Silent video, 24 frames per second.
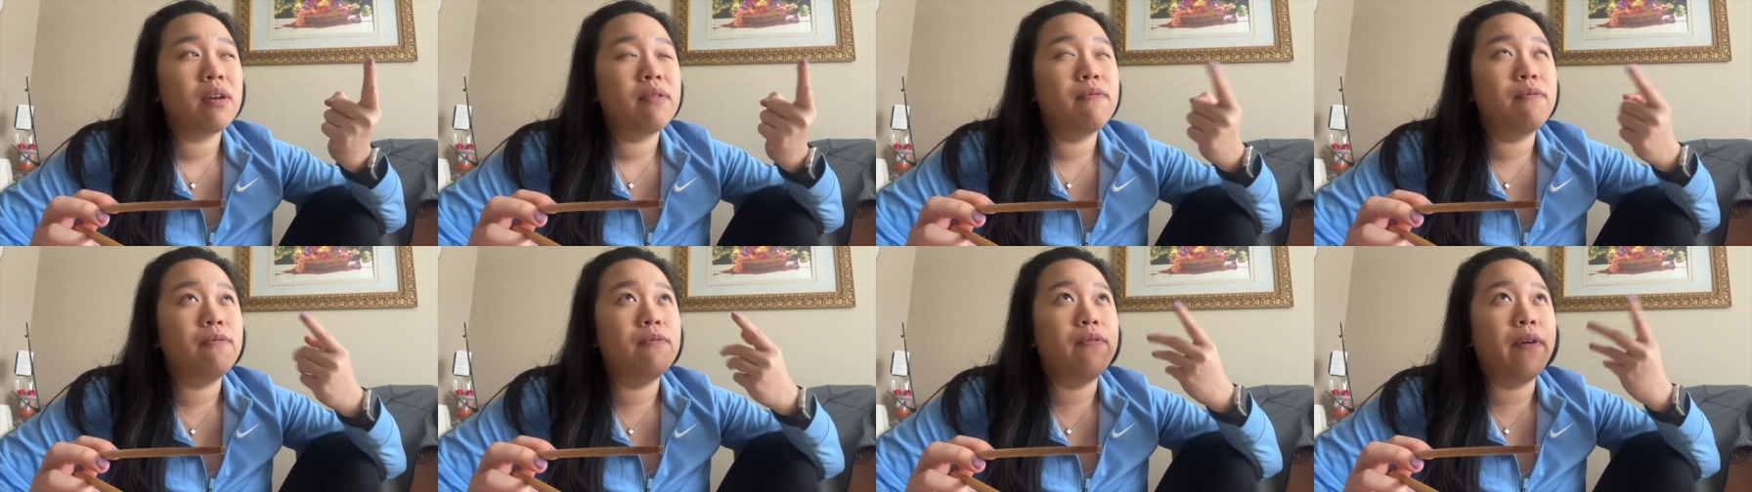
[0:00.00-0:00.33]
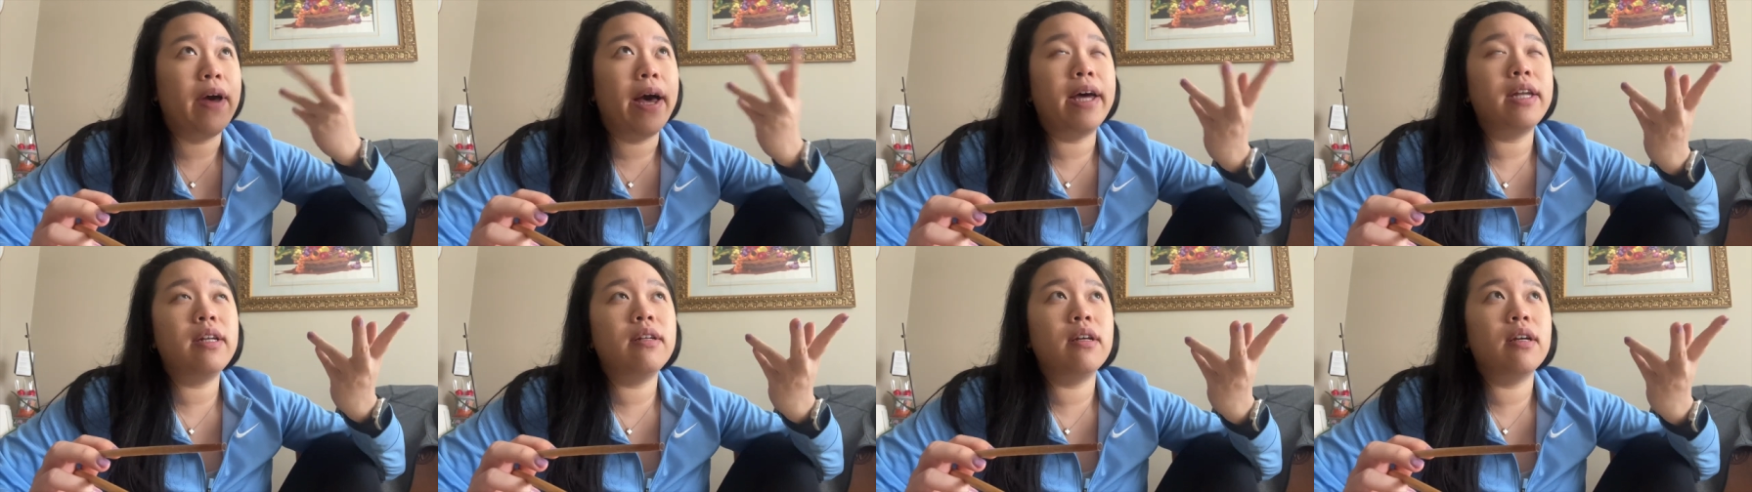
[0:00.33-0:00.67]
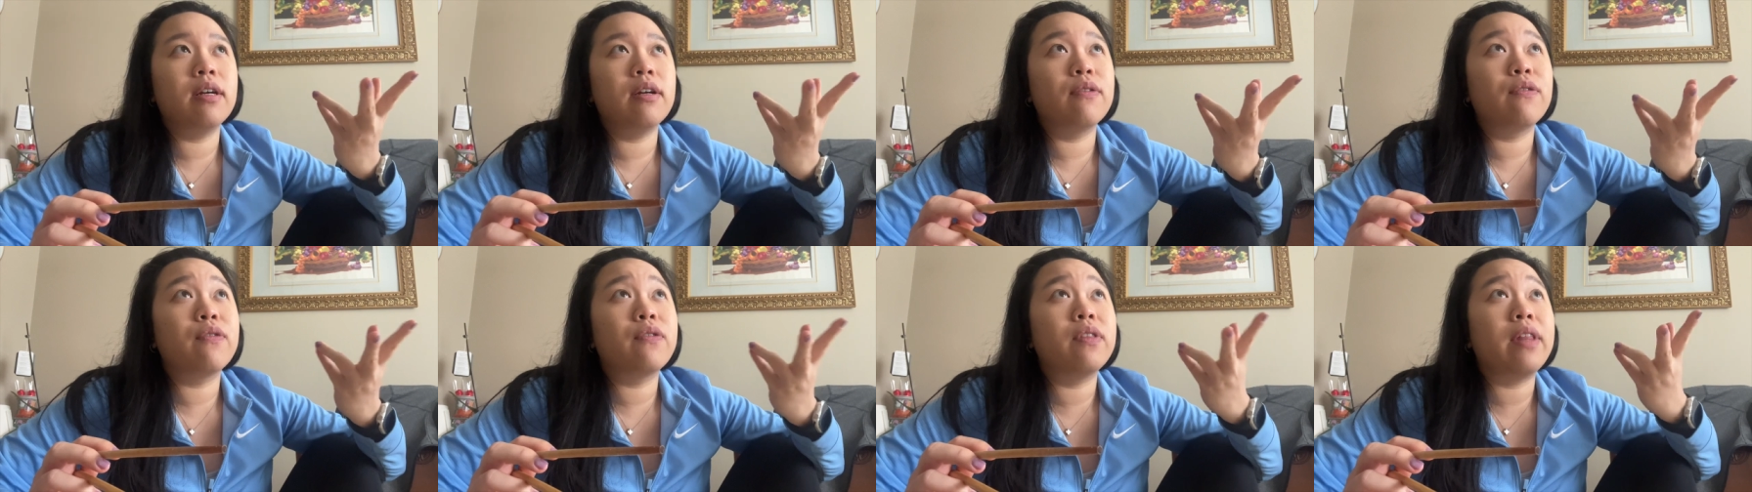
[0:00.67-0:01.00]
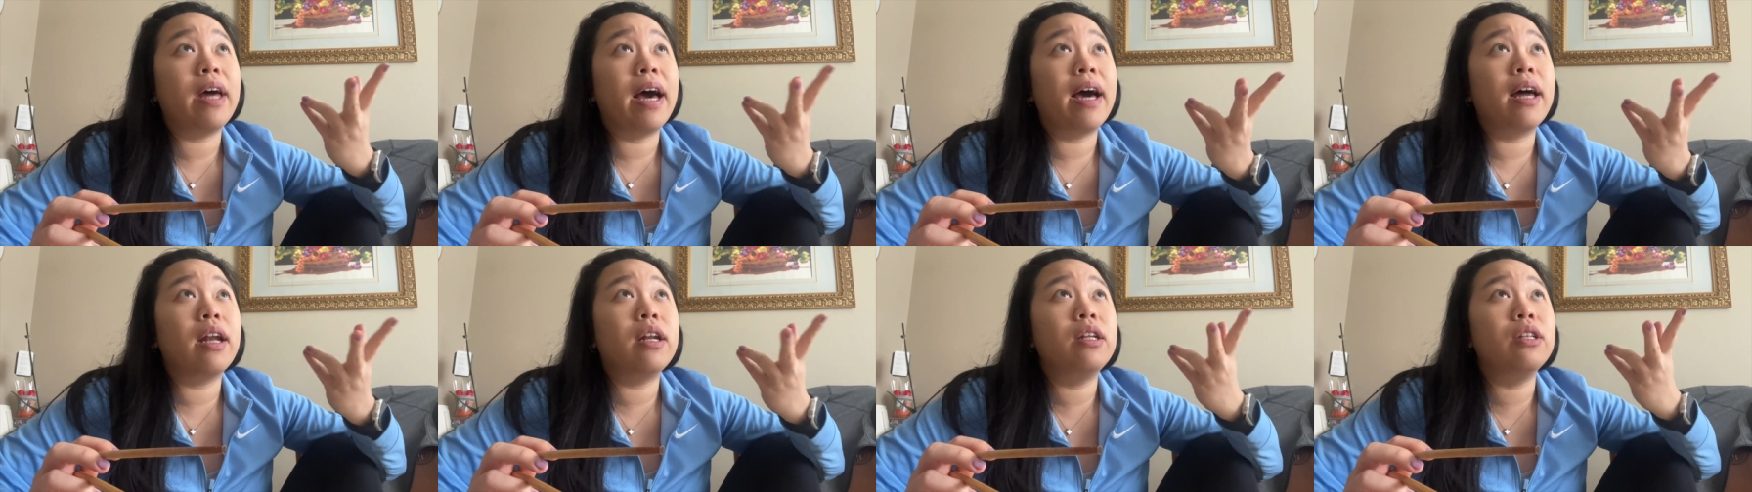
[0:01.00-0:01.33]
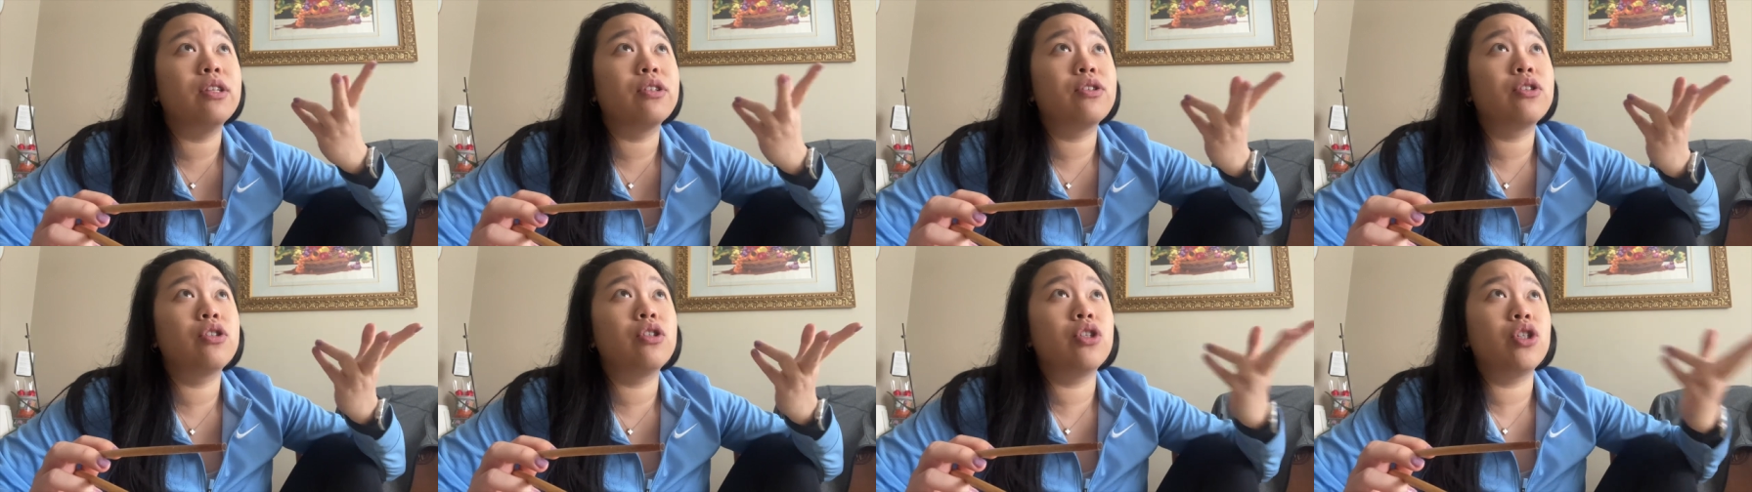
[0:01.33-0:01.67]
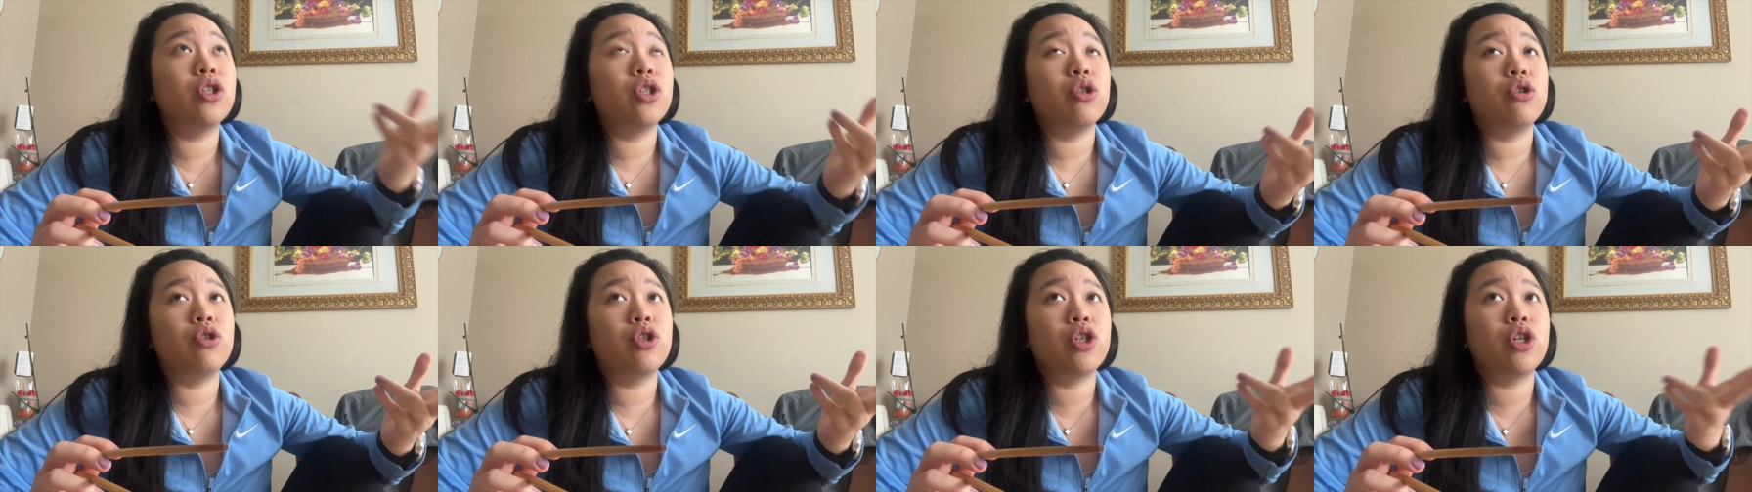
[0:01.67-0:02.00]
vet if that
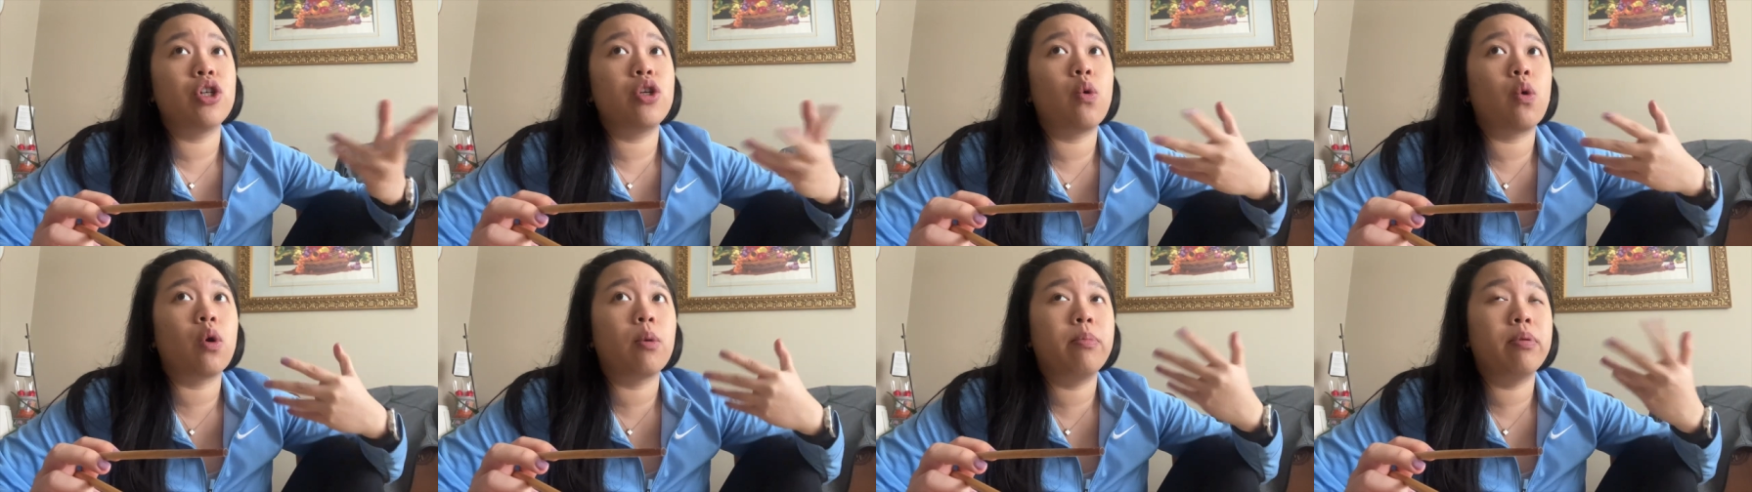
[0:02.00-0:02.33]
institution or